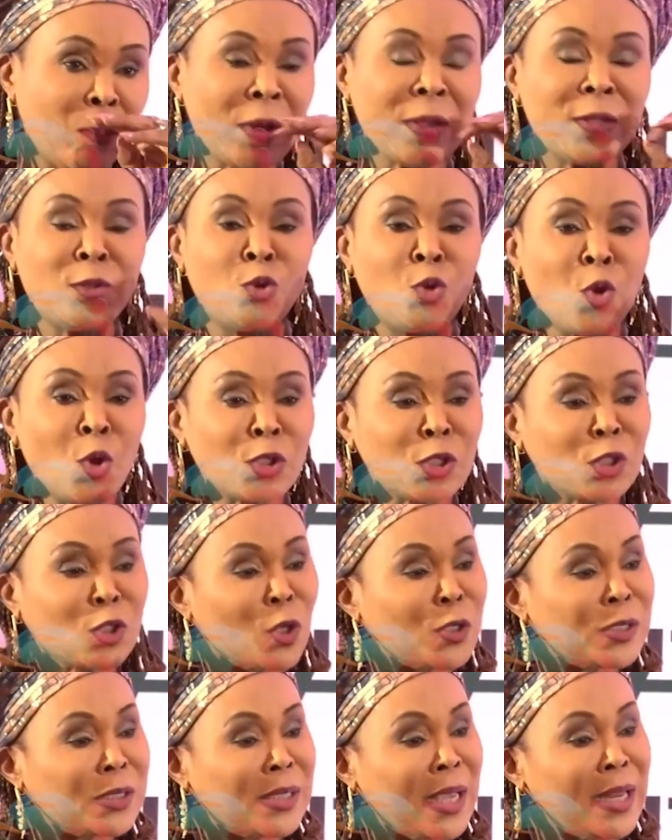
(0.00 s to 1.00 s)
with those
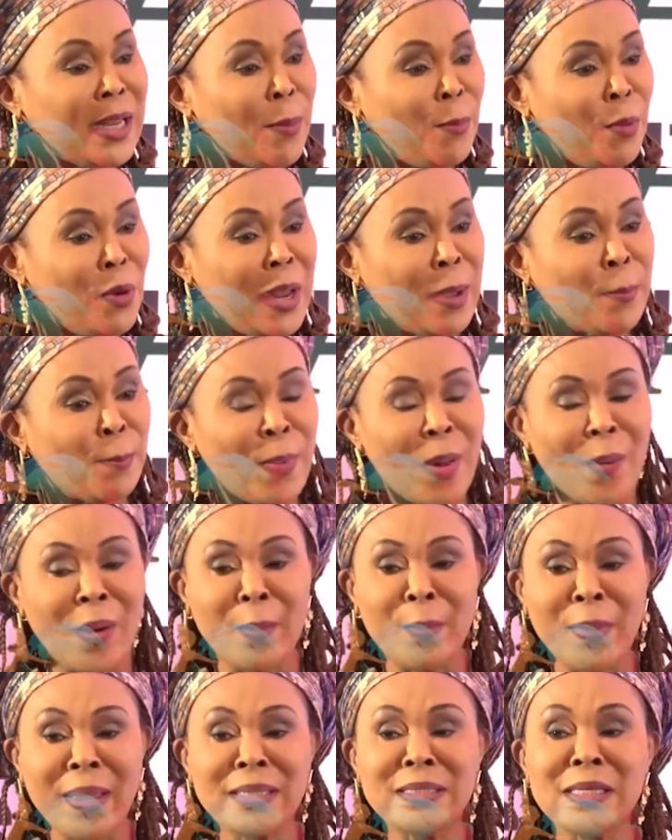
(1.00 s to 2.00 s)
sustainable
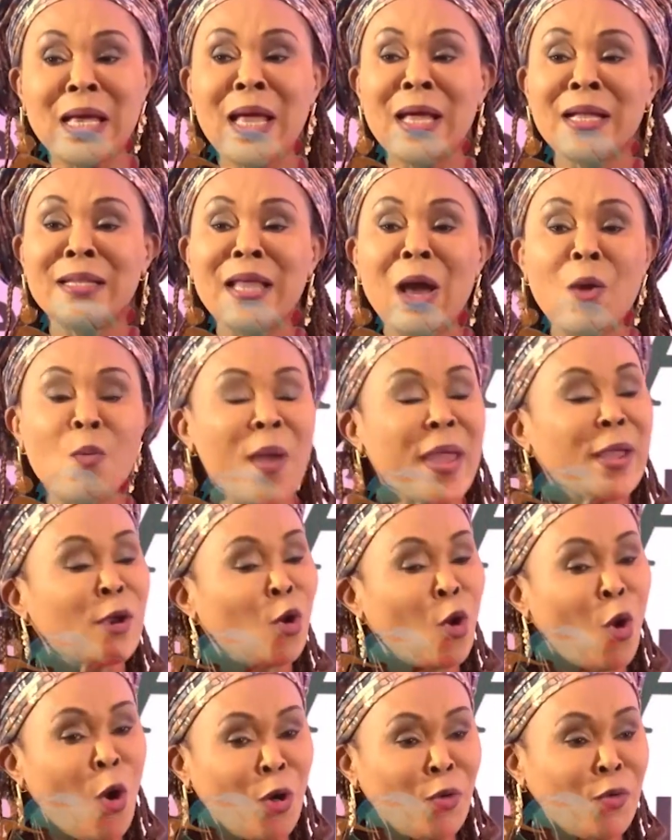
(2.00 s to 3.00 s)
empowerment that will
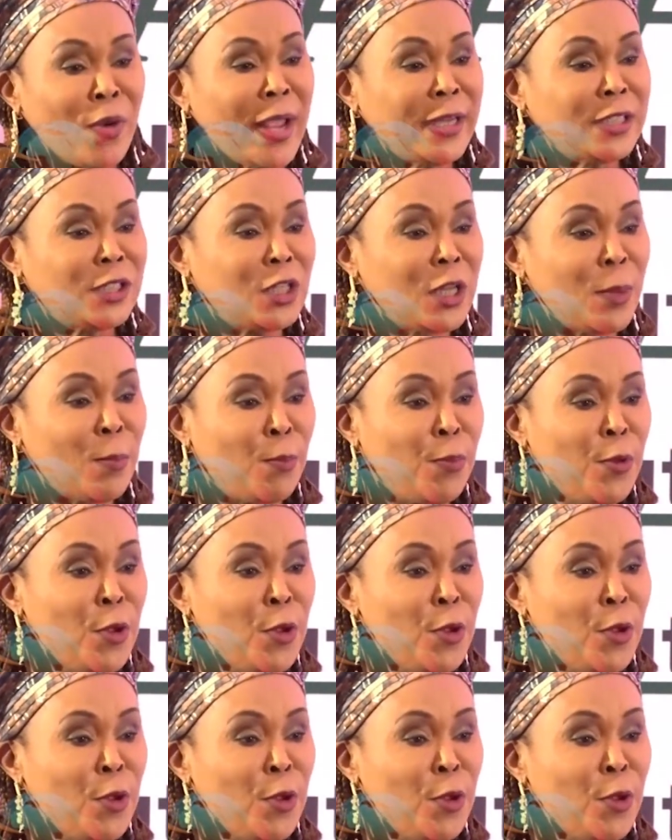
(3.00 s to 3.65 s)
encourage the